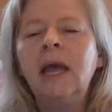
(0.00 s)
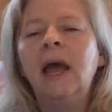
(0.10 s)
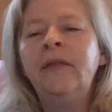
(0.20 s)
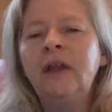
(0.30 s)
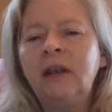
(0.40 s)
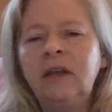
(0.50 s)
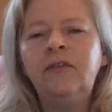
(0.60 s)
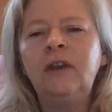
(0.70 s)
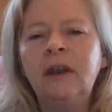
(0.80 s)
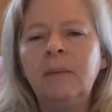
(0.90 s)
And they
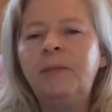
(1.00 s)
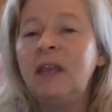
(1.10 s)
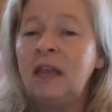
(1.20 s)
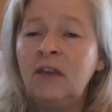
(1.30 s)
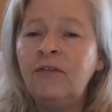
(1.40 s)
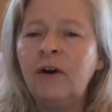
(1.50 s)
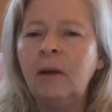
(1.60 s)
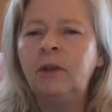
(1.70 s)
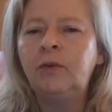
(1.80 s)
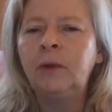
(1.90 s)
lifted up the
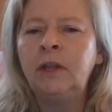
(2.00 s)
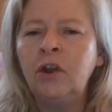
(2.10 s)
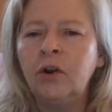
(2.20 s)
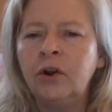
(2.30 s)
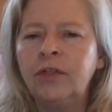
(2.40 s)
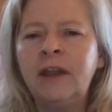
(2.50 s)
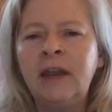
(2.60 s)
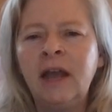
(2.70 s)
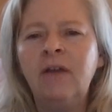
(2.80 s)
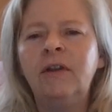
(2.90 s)
ephah between the earth
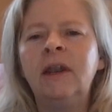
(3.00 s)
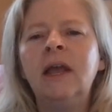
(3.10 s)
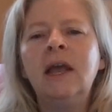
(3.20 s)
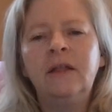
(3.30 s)
and heaven.